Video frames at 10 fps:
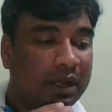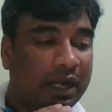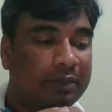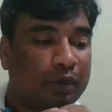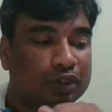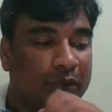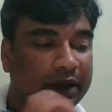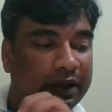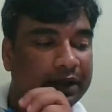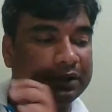And possible
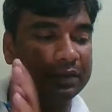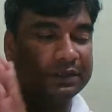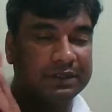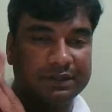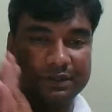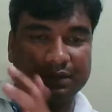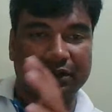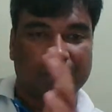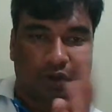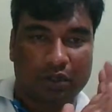career choices:
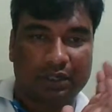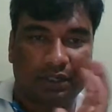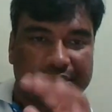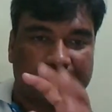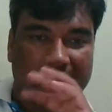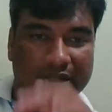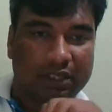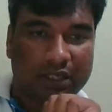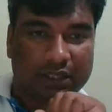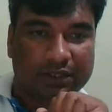doctors,
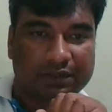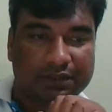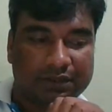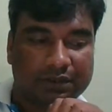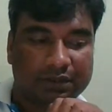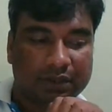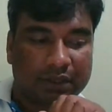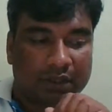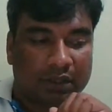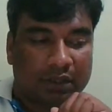engineers,
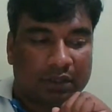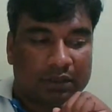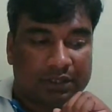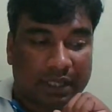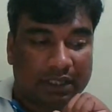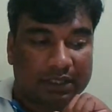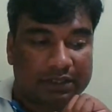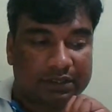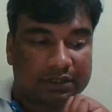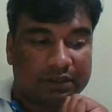
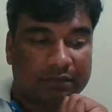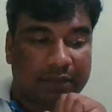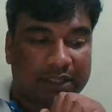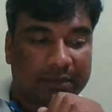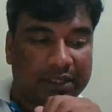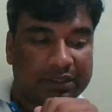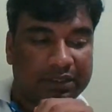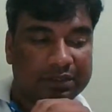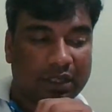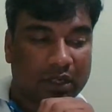scientists,
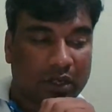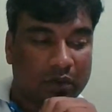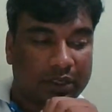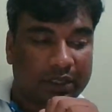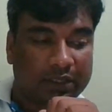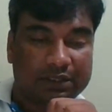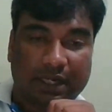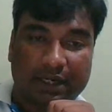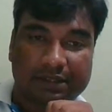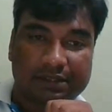mathematicians, accountants,
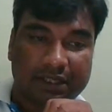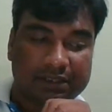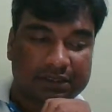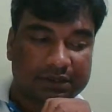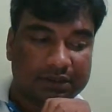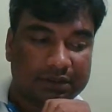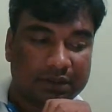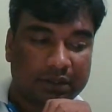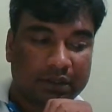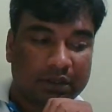statistics,
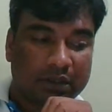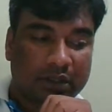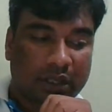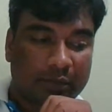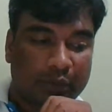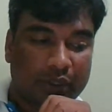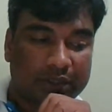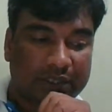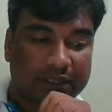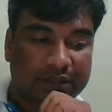computer
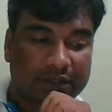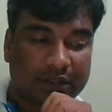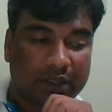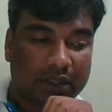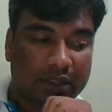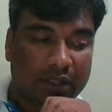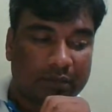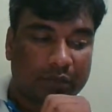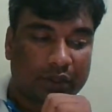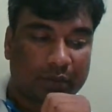science engineer,
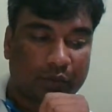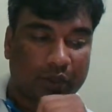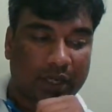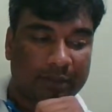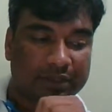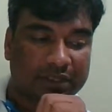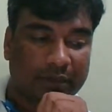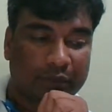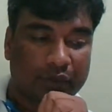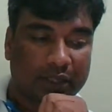computer programmers,
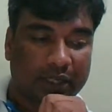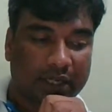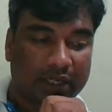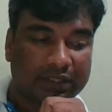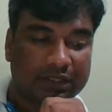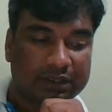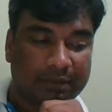computer technicians,